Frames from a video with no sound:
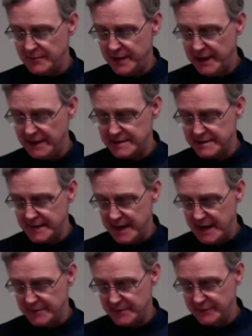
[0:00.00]
policy
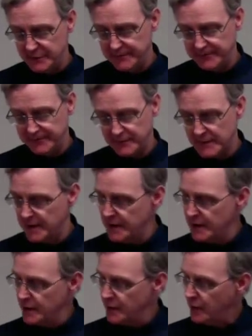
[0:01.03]
optimal?
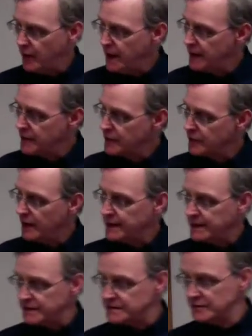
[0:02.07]
Why or why
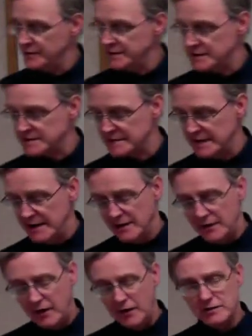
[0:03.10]
not? So
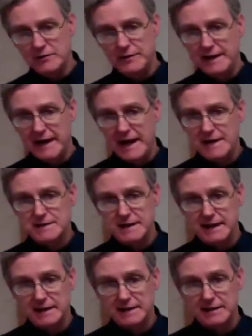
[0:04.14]
all you're being asked
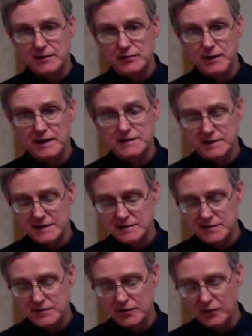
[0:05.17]
in the quiz is to
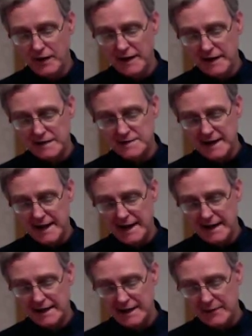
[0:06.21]
know what is the
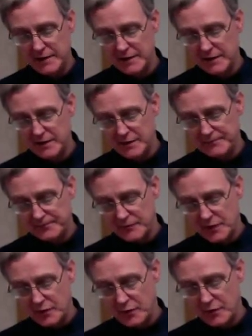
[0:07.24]
economic
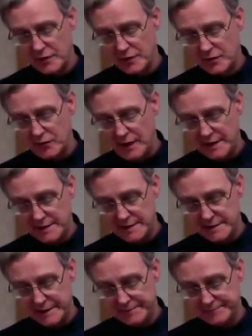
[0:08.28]
order quantity.